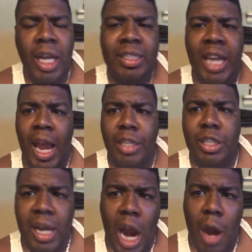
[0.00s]
change
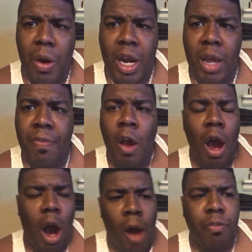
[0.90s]
the narrative
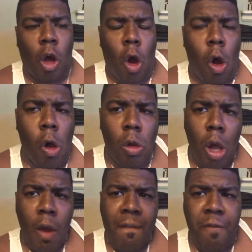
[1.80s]
of the whole
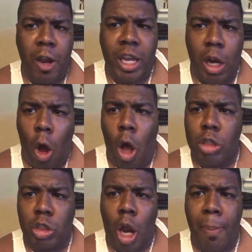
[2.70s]
freaking All
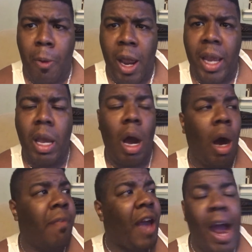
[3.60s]
Star break
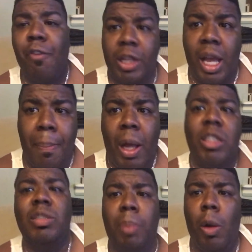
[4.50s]
of everything about
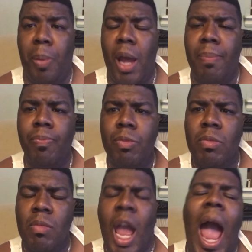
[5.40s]
this bullpen,
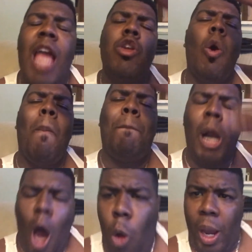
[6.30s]
and you
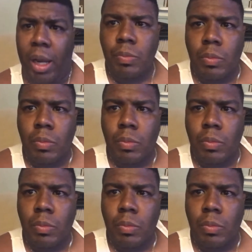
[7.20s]
blow it.